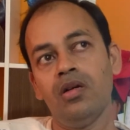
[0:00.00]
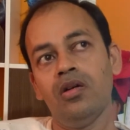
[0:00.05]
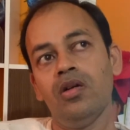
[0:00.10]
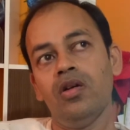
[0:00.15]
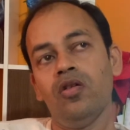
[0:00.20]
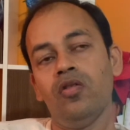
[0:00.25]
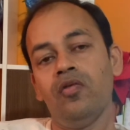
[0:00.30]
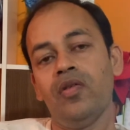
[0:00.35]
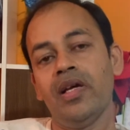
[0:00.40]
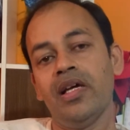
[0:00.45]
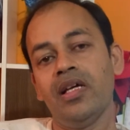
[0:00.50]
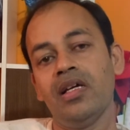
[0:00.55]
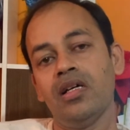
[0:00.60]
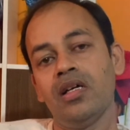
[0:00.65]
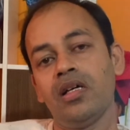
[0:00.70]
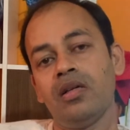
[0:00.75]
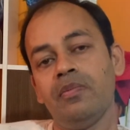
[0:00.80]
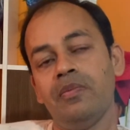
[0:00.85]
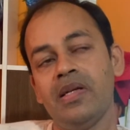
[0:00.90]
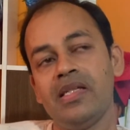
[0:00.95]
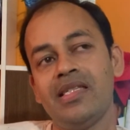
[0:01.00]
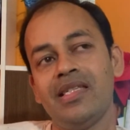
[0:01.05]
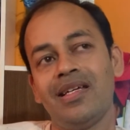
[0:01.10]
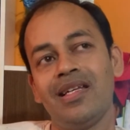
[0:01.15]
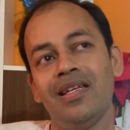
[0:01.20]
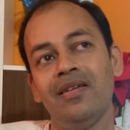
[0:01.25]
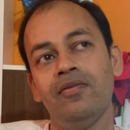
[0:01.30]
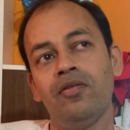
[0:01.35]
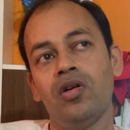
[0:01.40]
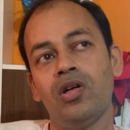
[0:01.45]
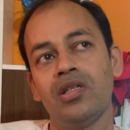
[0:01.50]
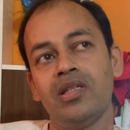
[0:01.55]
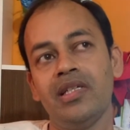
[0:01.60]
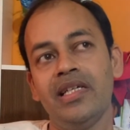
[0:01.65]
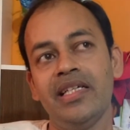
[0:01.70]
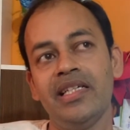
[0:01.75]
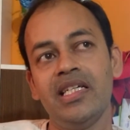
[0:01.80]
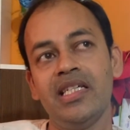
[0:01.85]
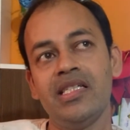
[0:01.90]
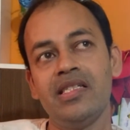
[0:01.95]
where basically what
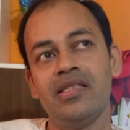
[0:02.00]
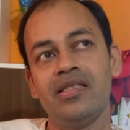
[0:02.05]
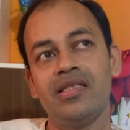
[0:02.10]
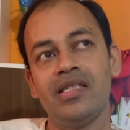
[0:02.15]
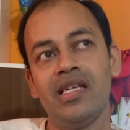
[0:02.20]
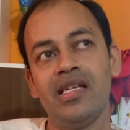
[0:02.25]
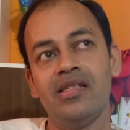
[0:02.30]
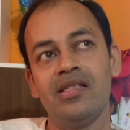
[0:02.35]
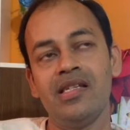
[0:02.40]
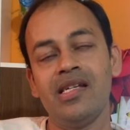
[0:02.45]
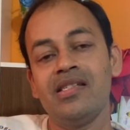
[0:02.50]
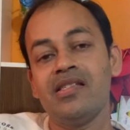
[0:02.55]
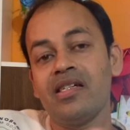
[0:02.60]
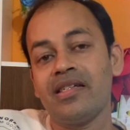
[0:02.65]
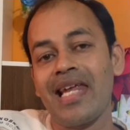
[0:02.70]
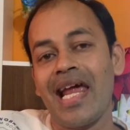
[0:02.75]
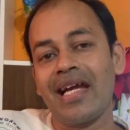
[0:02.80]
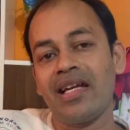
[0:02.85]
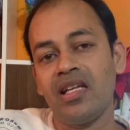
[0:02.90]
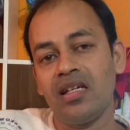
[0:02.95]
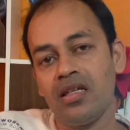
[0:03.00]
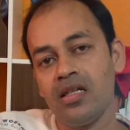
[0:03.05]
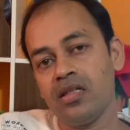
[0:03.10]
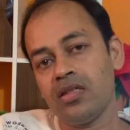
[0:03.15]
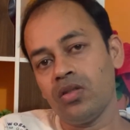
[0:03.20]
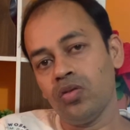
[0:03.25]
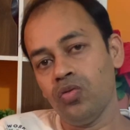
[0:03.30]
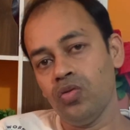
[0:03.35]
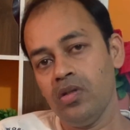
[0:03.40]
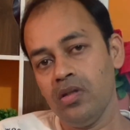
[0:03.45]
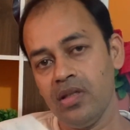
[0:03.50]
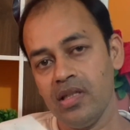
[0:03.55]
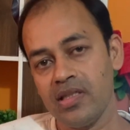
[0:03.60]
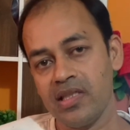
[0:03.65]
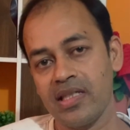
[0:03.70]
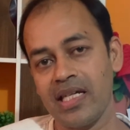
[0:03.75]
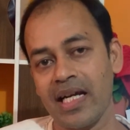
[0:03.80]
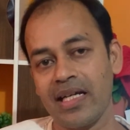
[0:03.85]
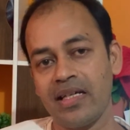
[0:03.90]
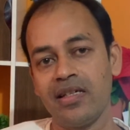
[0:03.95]
DDD says, it's a tactical tool, it's
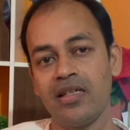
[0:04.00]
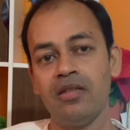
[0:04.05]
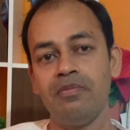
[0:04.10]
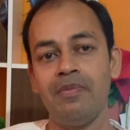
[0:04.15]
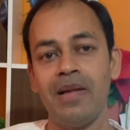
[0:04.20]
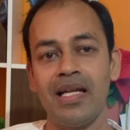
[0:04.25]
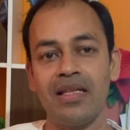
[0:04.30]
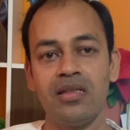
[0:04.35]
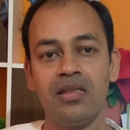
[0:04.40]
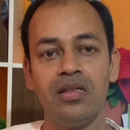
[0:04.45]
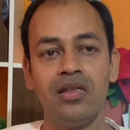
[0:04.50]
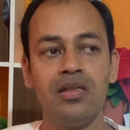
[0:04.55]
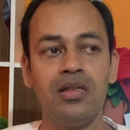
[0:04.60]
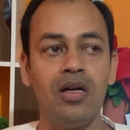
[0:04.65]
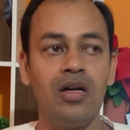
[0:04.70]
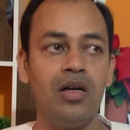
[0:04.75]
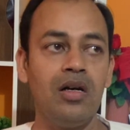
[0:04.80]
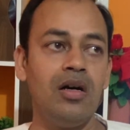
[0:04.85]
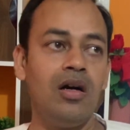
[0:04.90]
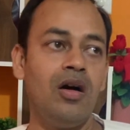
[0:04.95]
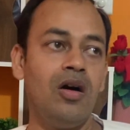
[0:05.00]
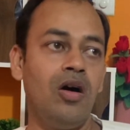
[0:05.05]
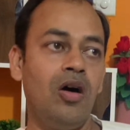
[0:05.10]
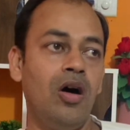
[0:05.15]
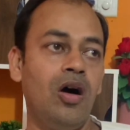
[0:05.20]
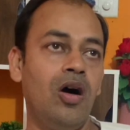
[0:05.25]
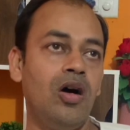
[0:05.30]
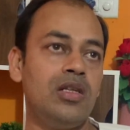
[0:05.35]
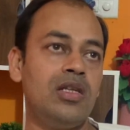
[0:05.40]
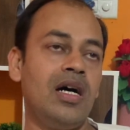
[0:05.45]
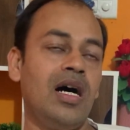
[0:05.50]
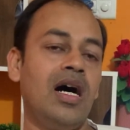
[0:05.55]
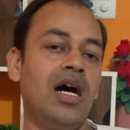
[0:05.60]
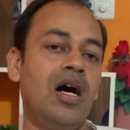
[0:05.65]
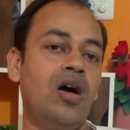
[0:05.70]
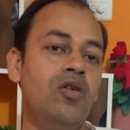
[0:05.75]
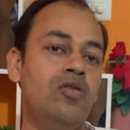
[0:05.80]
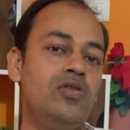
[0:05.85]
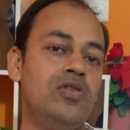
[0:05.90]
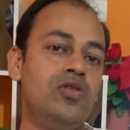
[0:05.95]
a tactical method on
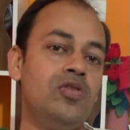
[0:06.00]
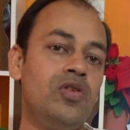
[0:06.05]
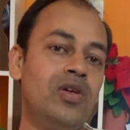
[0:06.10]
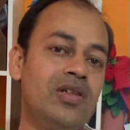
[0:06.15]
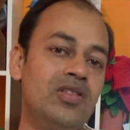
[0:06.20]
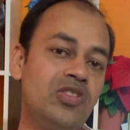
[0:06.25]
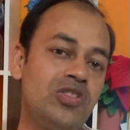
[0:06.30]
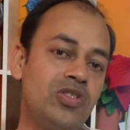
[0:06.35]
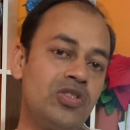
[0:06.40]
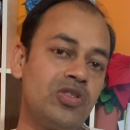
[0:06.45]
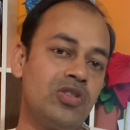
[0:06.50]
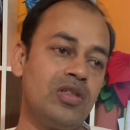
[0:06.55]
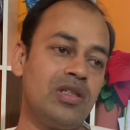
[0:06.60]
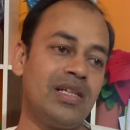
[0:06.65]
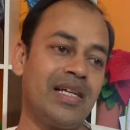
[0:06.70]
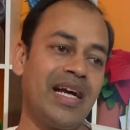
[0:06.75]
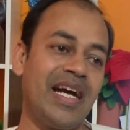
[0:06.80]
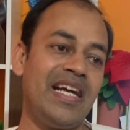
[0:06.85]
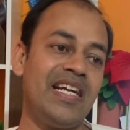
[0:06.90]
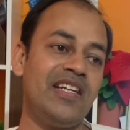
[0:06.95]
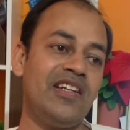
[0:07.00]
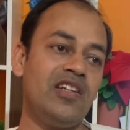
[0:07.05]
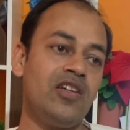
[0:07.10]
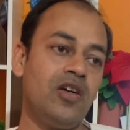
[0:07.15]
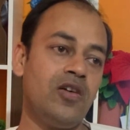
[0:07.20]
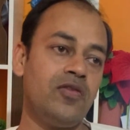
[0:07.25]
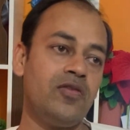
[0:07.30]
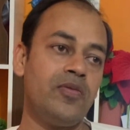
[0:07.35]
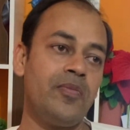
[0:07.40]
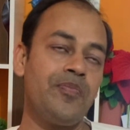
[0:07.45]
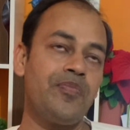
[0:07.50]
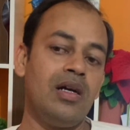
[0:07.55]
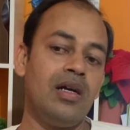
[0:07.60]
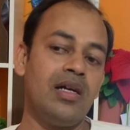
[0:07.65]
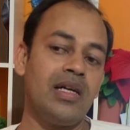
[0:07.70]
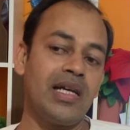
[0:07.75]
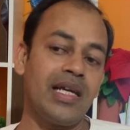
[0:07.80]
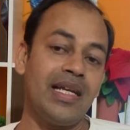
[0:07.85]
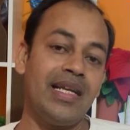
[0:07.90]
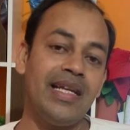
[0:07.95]
how you should kind of
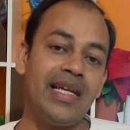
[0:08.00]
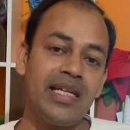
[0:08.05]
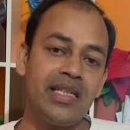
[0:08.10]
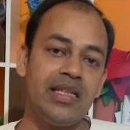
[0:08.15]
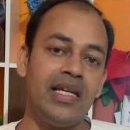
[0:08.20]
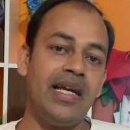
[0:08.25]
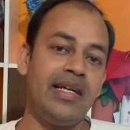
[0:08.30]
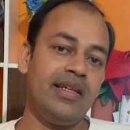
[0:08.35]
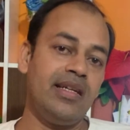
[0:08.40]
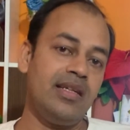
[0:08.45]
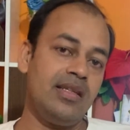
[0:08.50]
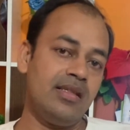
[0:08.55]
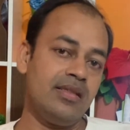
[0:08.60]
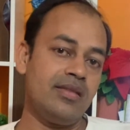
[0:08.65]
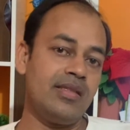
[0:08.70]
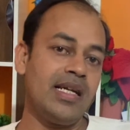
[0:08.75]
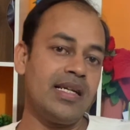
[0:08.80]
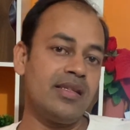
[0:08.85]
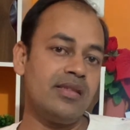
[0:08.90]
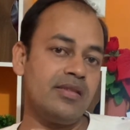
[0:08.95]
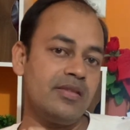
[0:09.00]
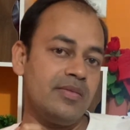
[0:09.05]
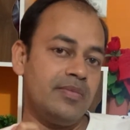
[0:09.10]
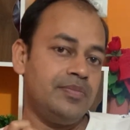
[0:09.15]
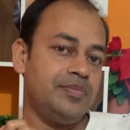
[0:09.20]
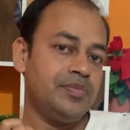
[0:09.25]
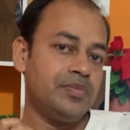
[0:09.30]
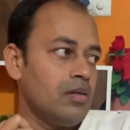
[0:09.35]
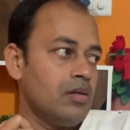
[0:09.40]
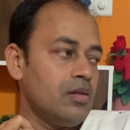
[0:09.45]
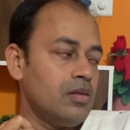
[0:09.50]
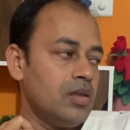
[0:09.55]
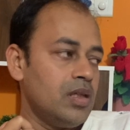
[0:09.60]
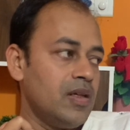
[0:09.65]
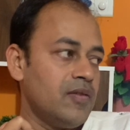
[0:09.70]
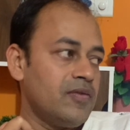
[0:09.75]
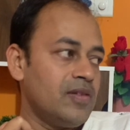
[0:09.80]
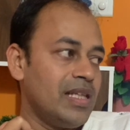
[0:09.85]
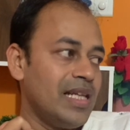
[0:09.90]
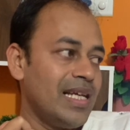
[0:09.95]
relate the entities. That is,
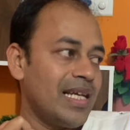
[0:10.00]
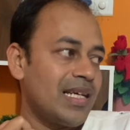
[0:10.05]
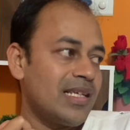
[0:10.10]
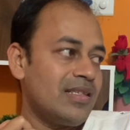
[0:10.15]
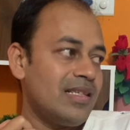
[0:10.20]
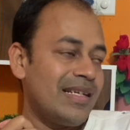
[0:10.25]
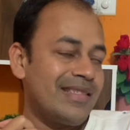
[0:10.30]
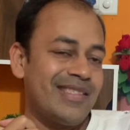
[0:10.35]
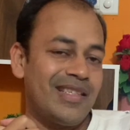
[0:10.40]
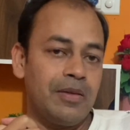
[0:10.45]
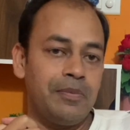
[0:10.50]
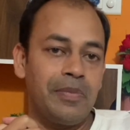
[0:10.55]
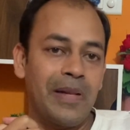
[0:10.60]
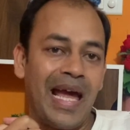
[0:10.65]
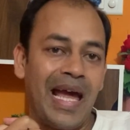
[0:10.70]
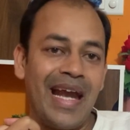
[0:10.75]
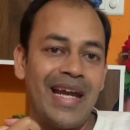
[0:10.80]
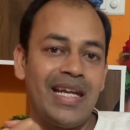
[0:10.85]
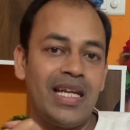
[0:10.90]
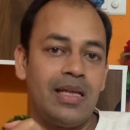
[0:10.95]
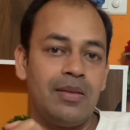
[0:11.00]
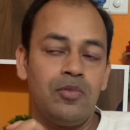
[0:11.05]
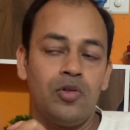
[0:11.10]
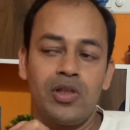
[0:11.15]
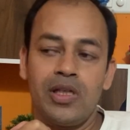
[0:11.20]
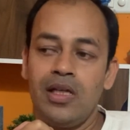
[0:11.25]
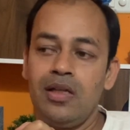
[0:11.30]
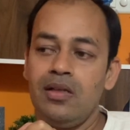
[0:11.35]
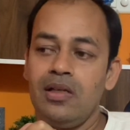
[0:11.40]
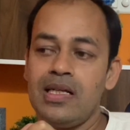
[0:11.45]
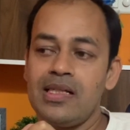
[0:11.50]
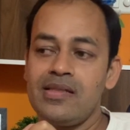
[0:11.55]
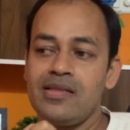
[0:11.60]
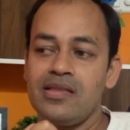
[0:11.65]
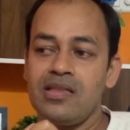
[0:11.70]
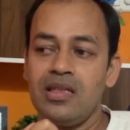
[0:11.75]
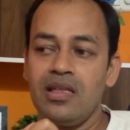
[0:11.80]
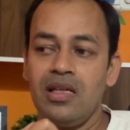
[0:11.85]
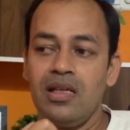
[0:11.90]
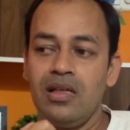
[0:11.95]
if there is, let's say, brand name, okay, let's
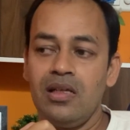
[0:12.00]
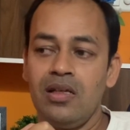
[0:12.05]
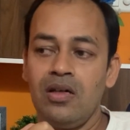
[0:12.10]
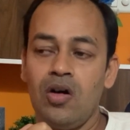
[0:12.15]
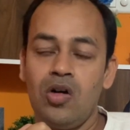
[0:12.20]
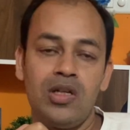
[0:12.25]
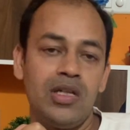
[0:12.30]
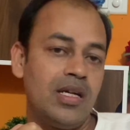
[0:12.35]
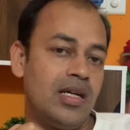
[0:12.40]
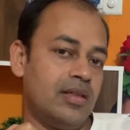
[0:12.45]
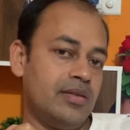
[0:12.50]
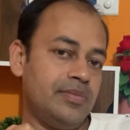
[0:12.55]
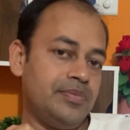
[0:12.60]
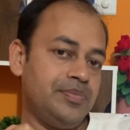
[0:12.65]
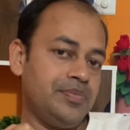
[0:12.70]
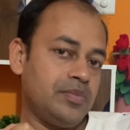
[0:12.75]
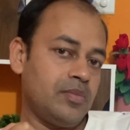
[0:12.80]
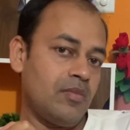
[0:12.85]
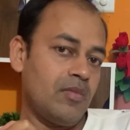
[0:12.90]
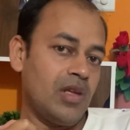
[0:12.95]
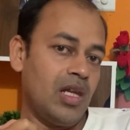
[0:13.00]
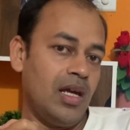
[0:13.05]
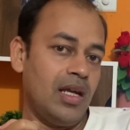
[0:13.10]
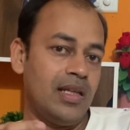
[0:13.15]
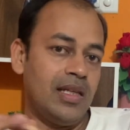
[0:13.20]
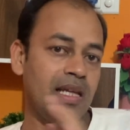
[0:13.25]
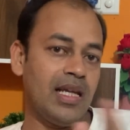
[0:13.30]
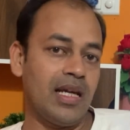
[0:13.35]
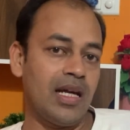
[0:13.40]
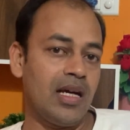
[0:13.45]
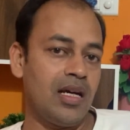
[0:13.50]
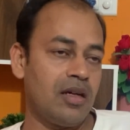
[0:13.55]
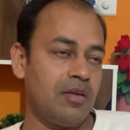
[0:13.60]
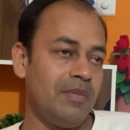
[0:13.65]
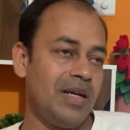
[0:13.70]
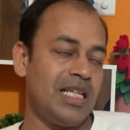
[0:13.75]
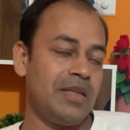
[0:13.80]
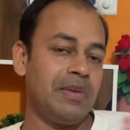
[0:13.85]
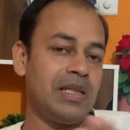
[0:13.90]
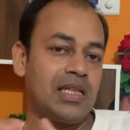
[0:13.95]
say Honda, and there are
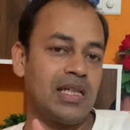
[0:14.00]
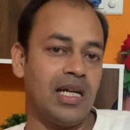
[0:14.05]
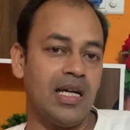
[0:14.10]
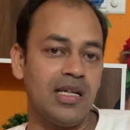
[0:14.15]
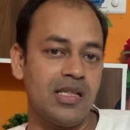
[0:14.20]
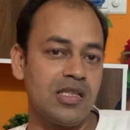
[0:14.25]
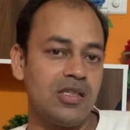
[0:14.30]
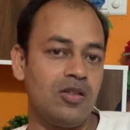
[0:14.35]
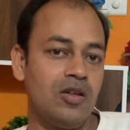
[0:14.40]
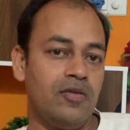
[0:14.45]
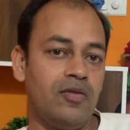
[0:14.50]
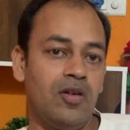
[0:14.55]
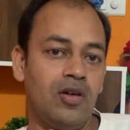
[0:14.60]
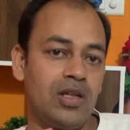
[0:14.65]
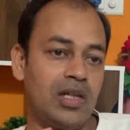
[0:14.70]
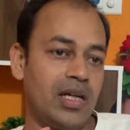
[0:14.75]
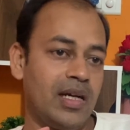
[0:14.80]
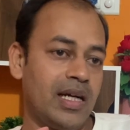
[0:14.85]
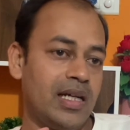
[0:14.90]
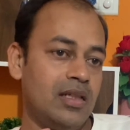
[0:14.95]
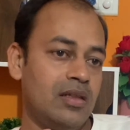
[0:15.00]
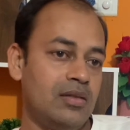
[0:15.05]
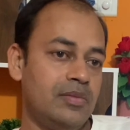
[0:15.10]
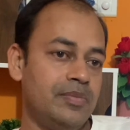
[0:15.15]
multiple cars of Honda, right?